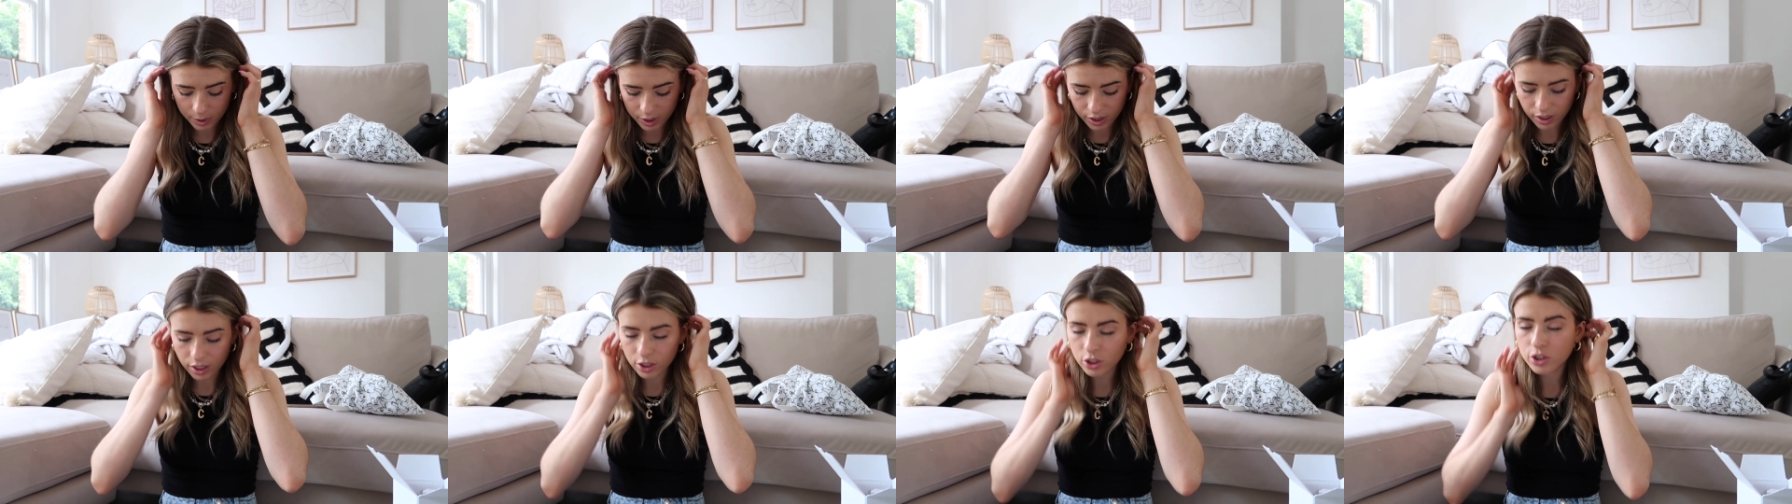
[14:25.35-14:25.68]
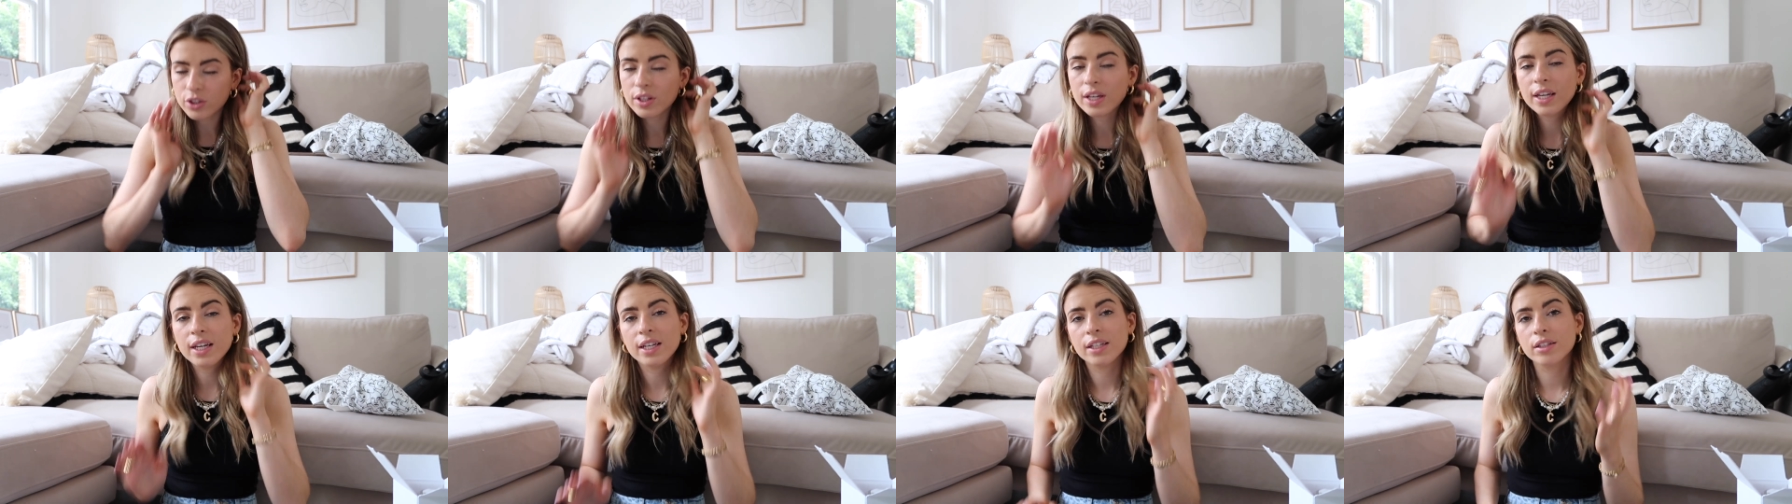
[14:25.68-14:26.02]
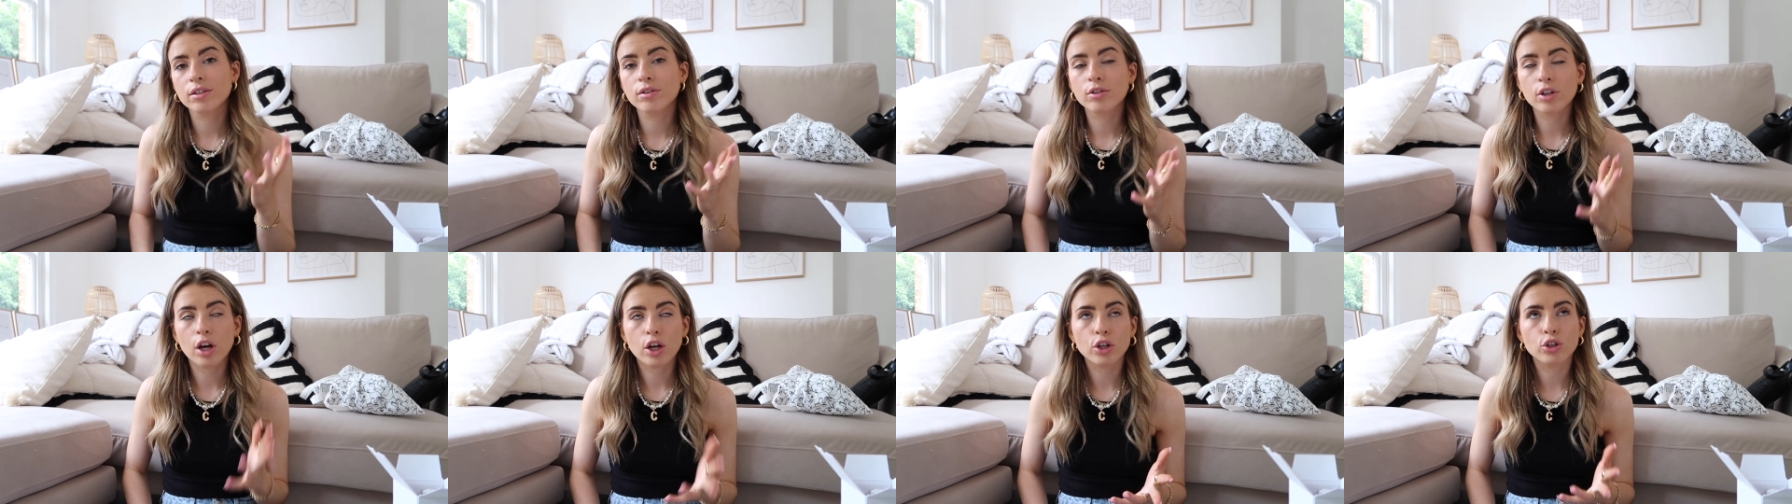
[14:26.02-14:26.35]
because I just think it's
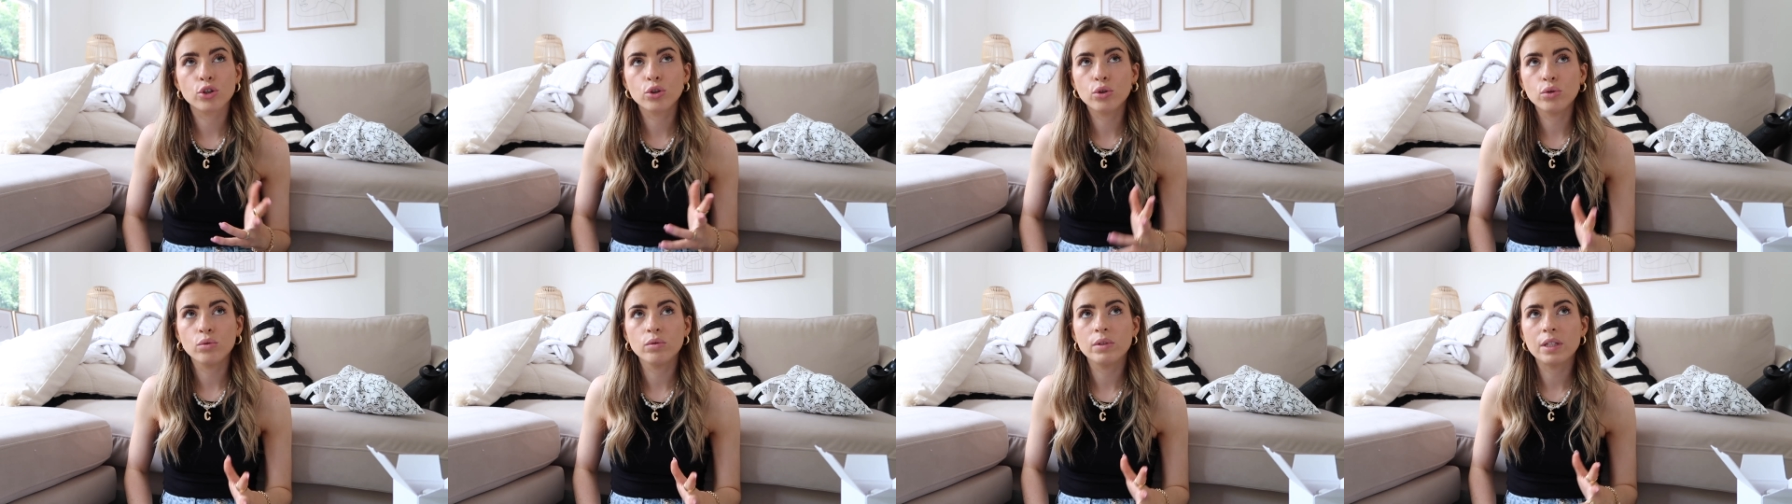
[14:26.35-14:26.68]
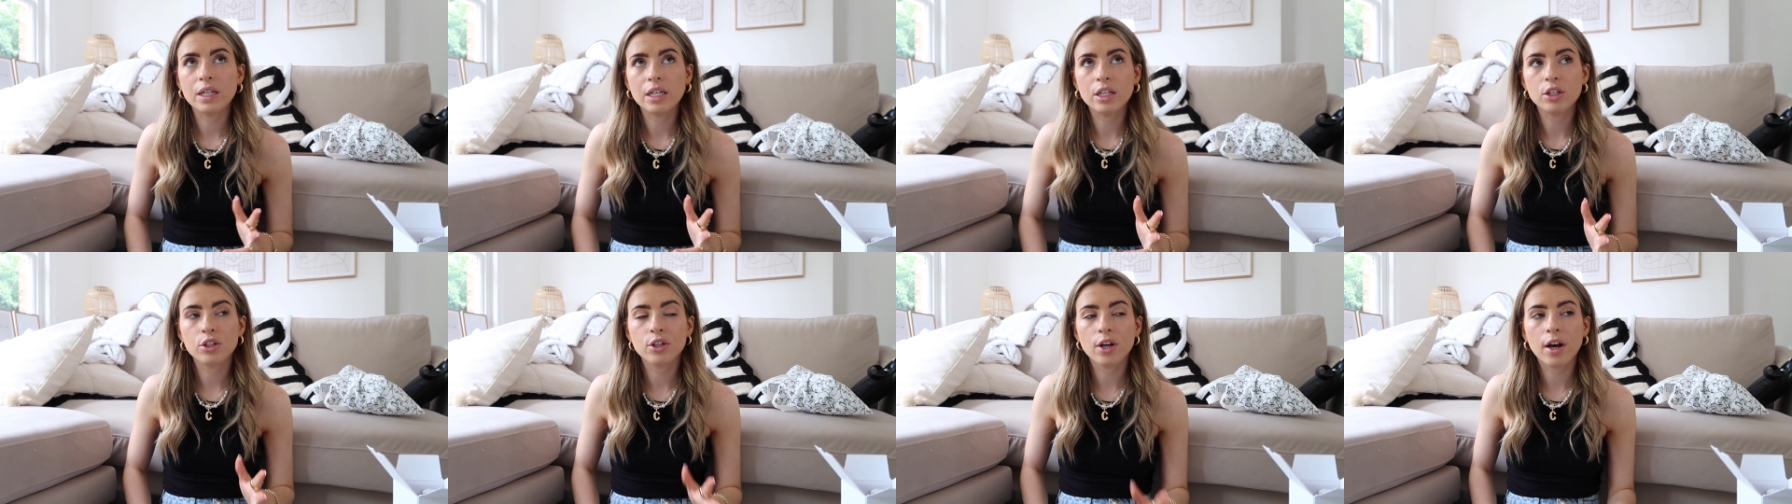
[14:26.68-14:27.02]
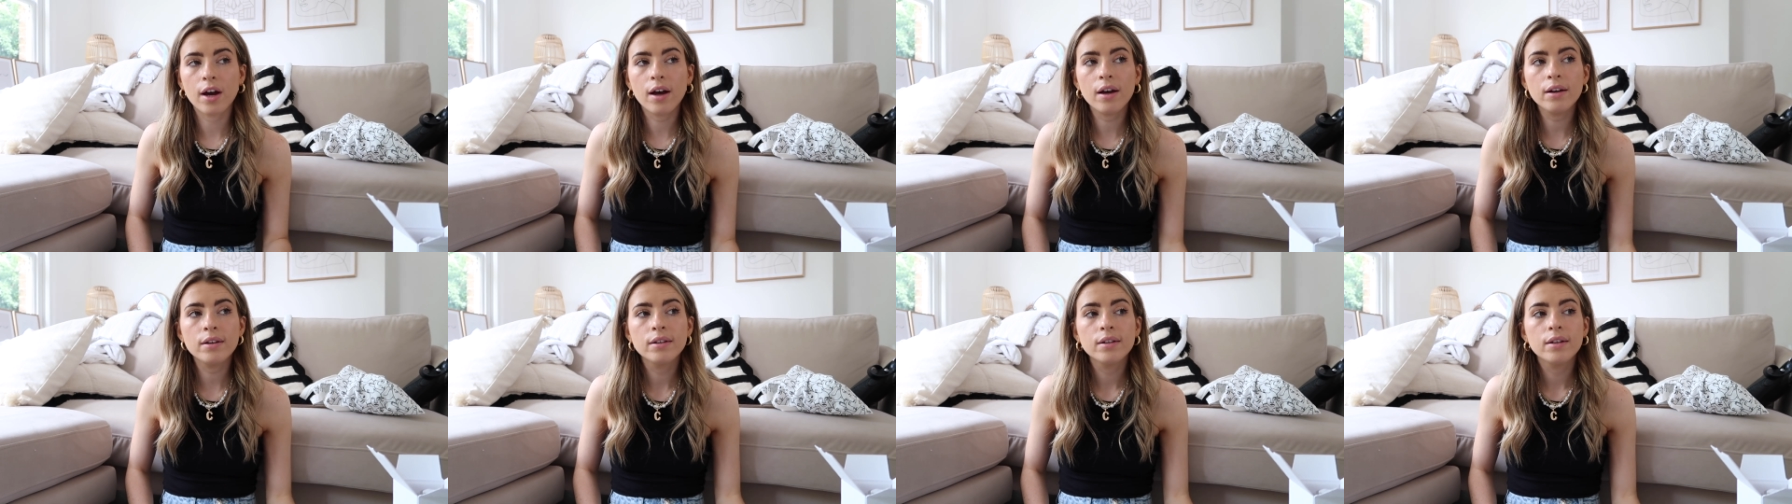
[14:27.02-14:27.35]
such a cool
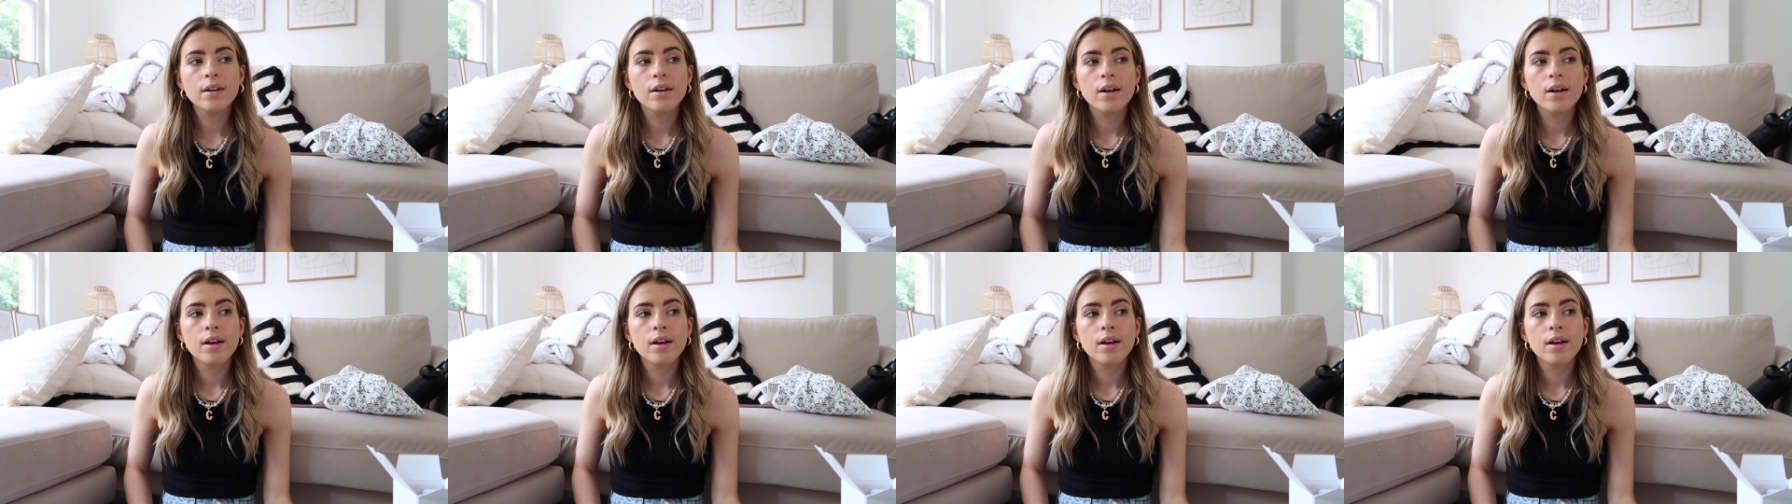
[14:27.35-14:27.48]
t-shirt,